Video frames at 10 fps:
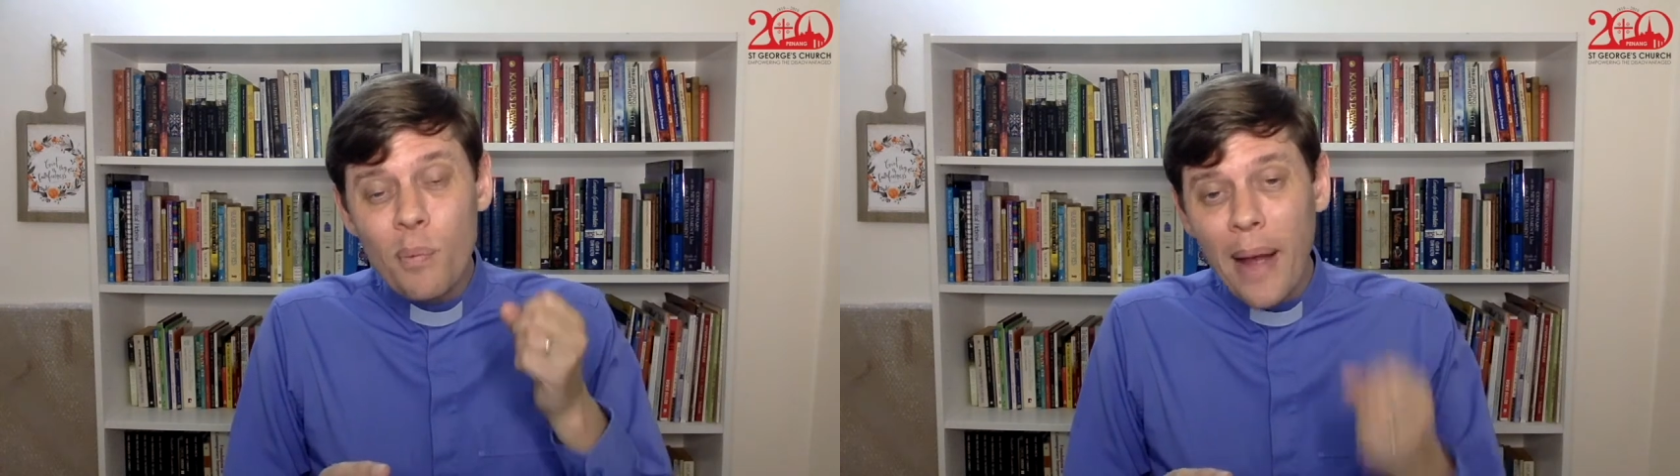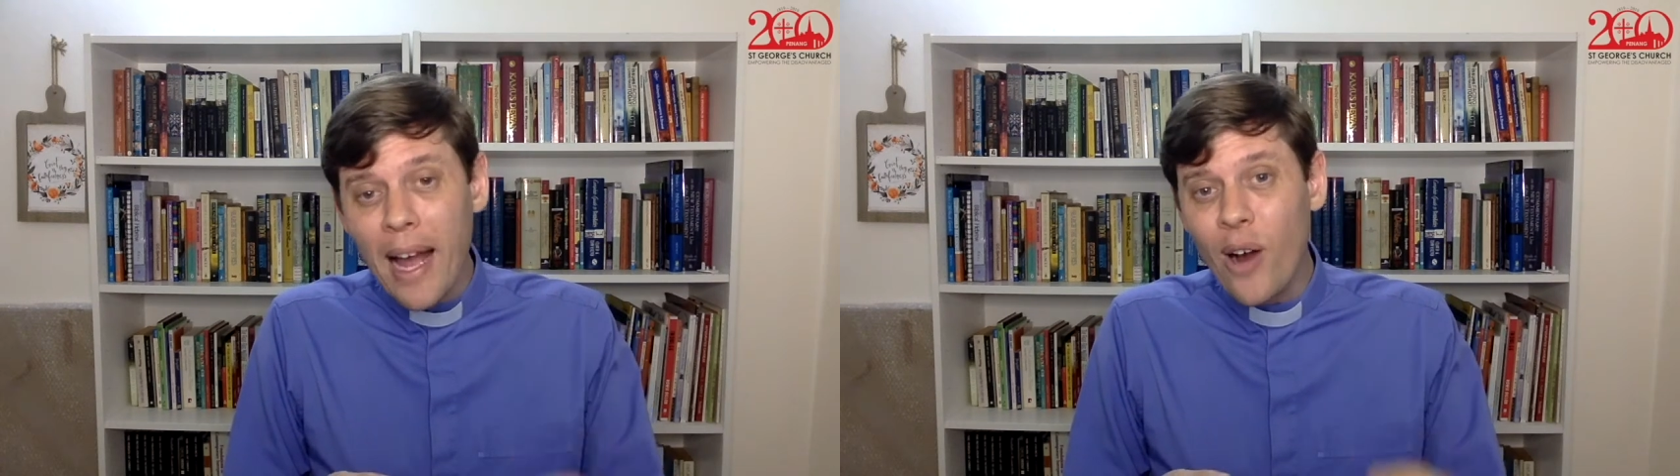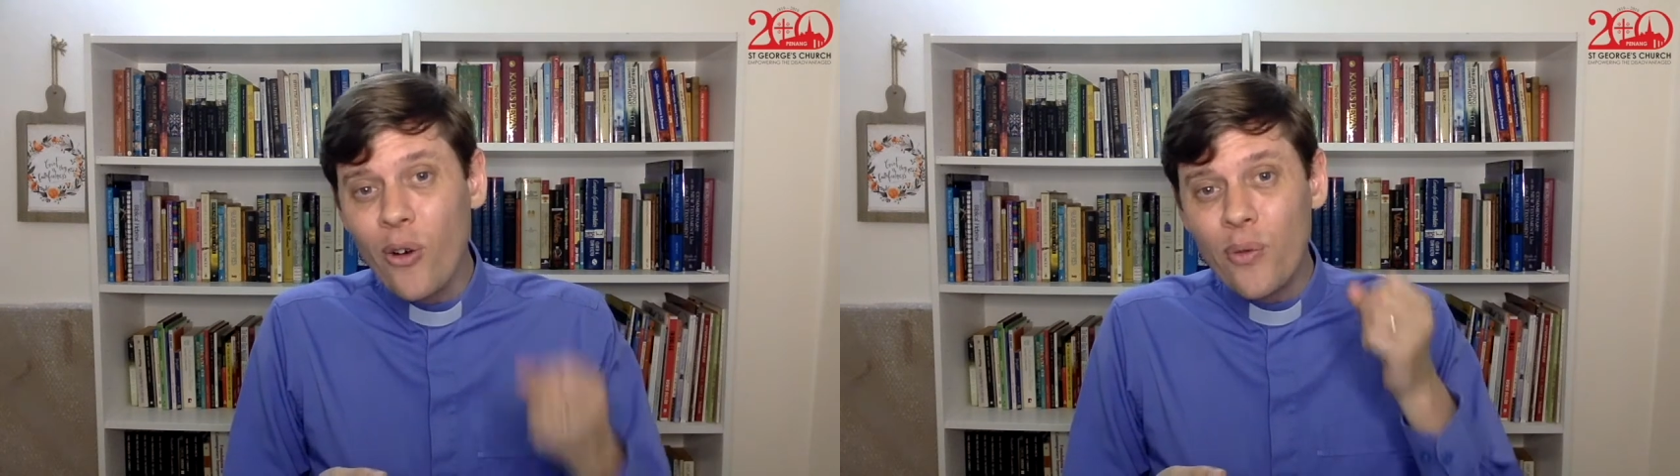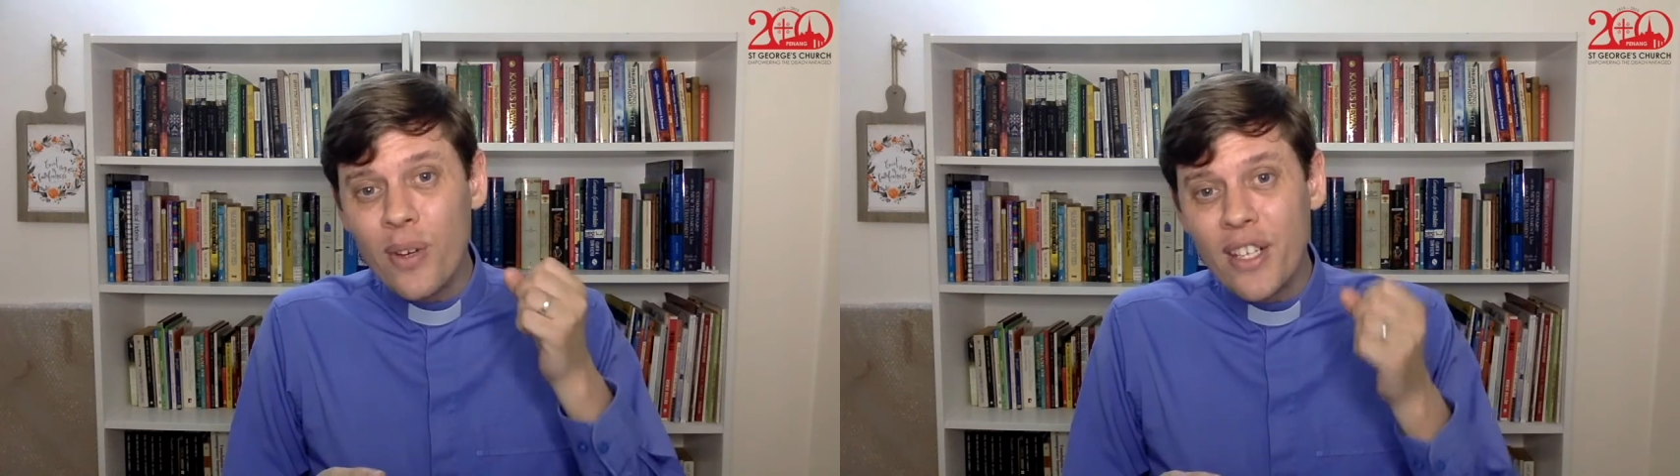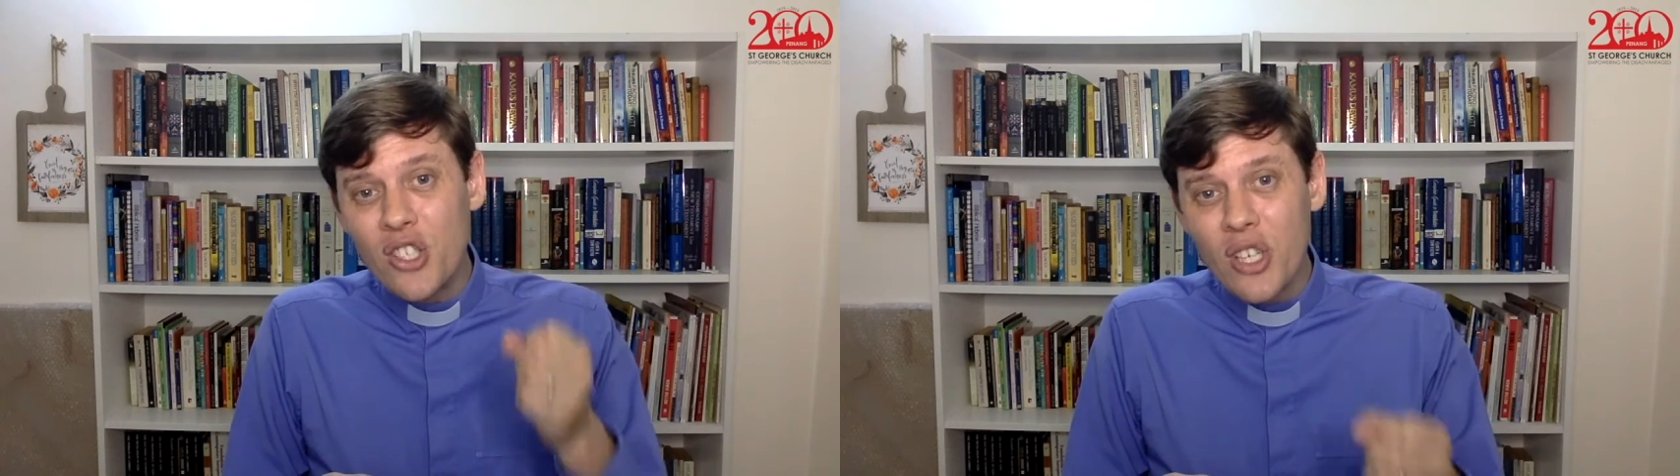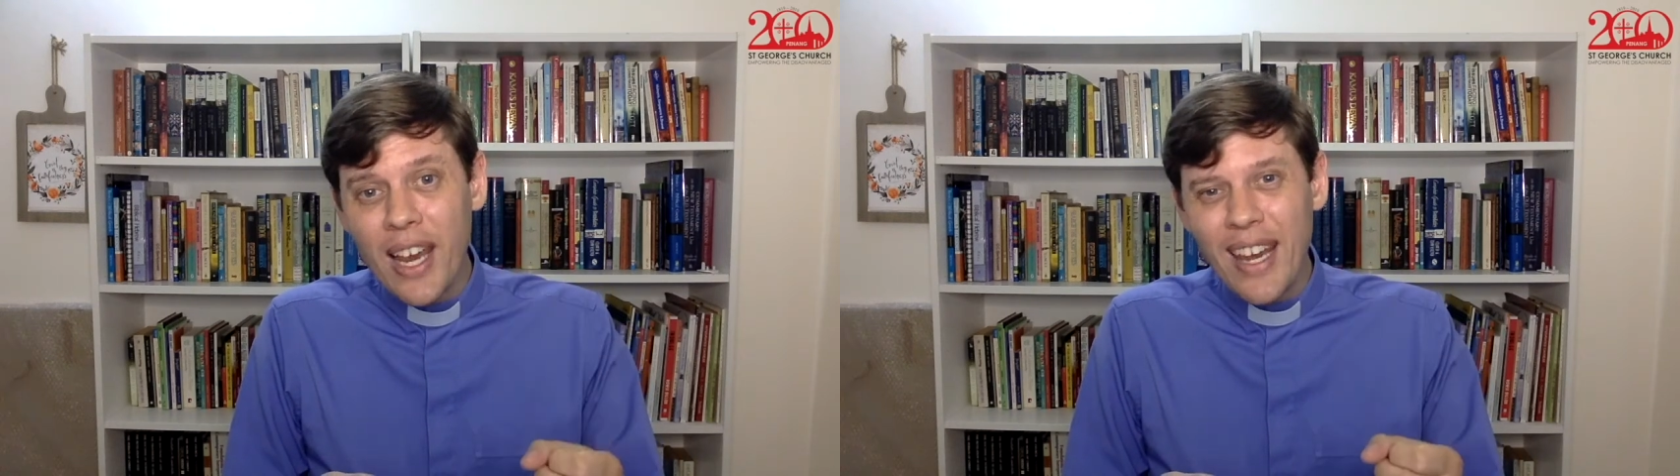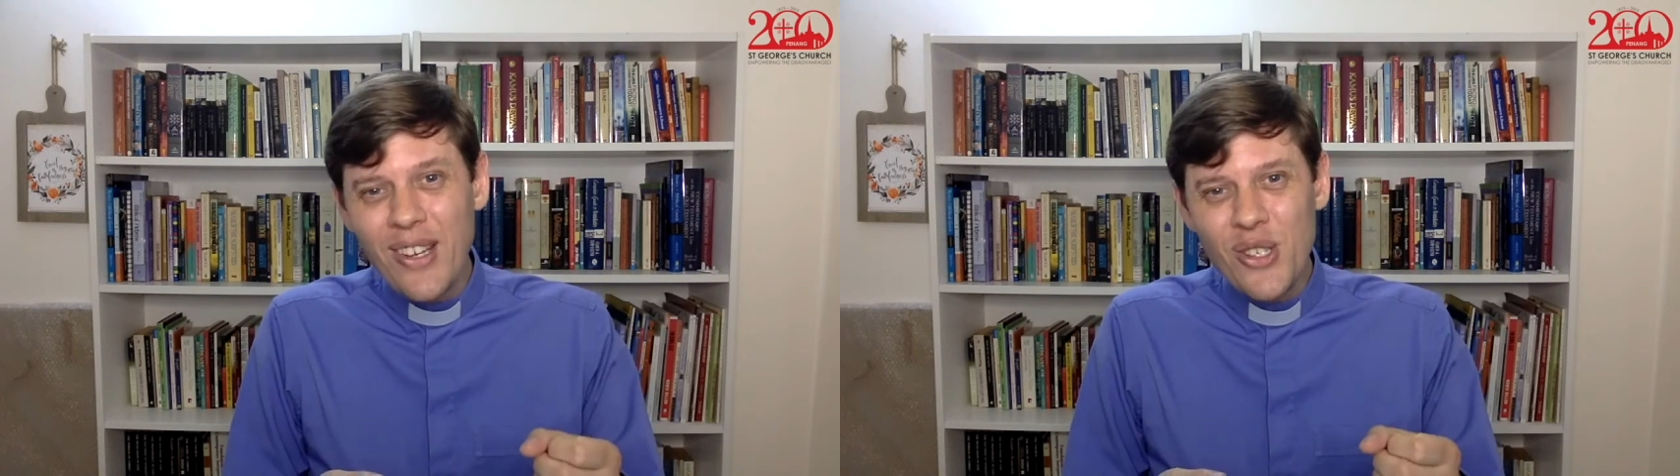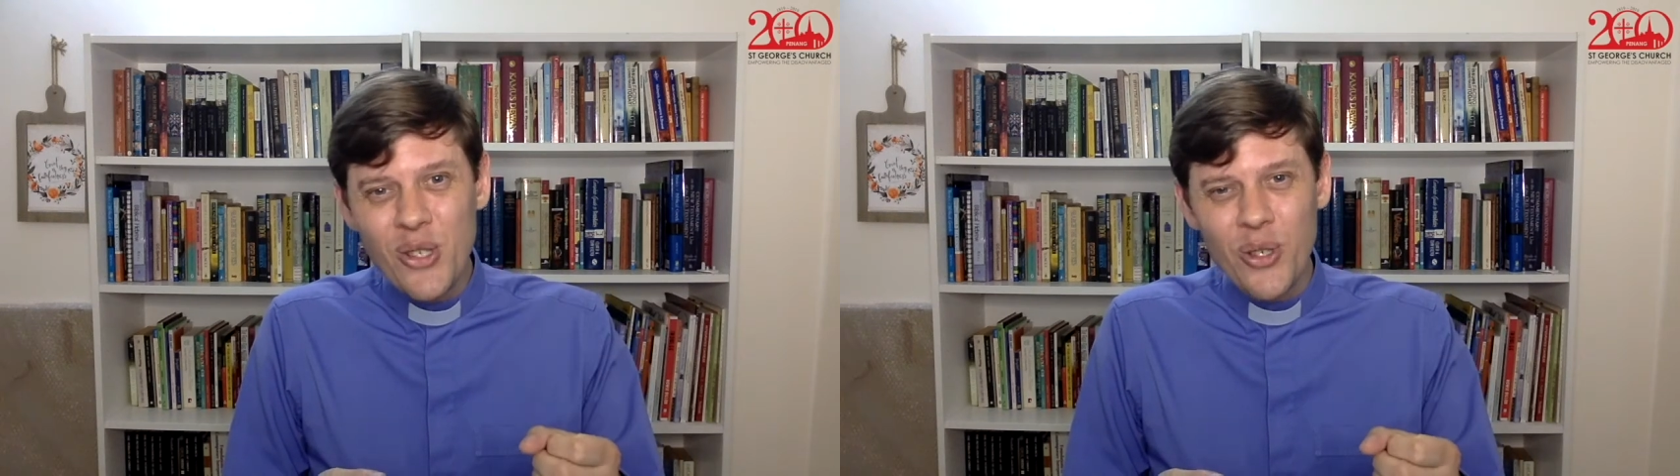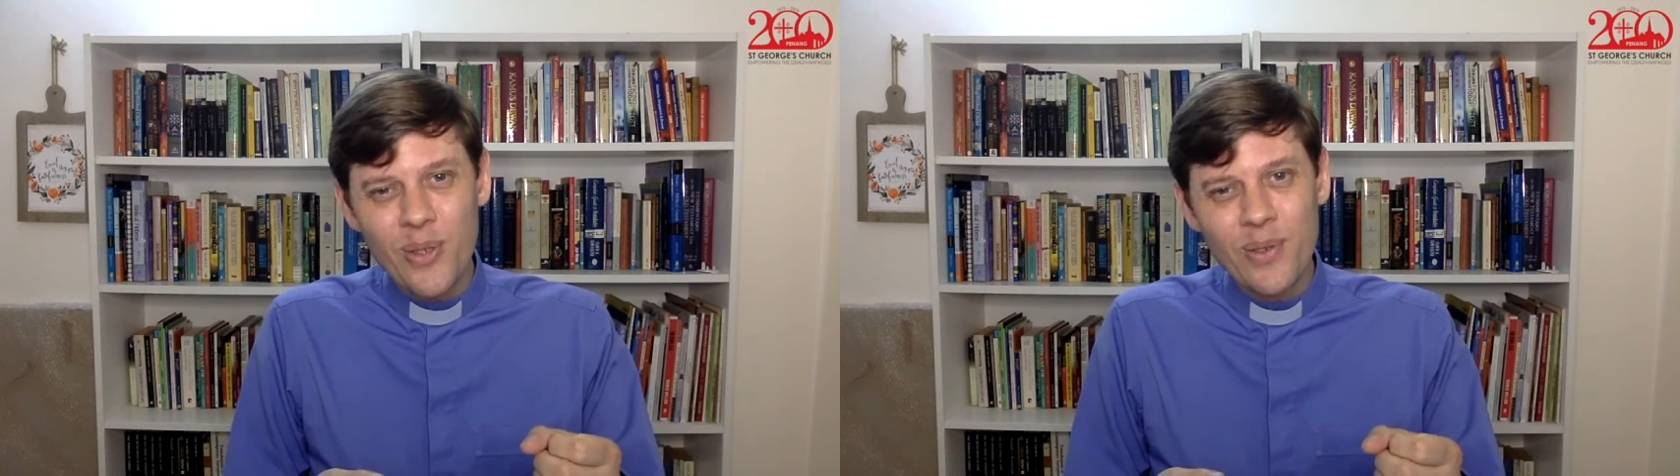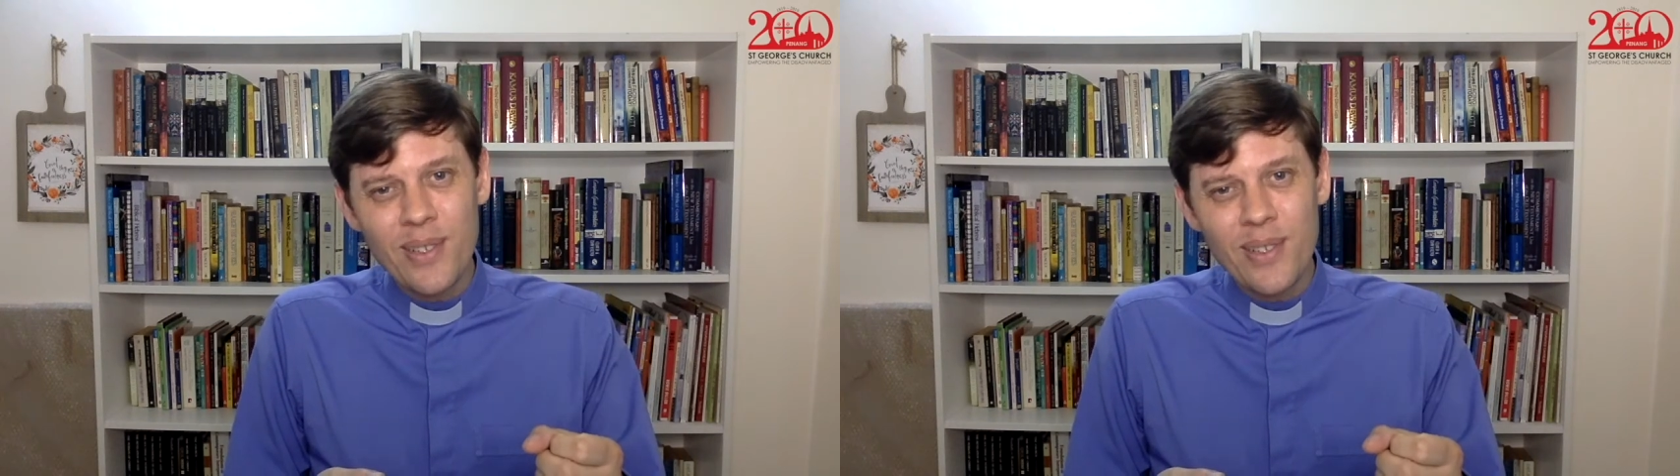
powerfully change you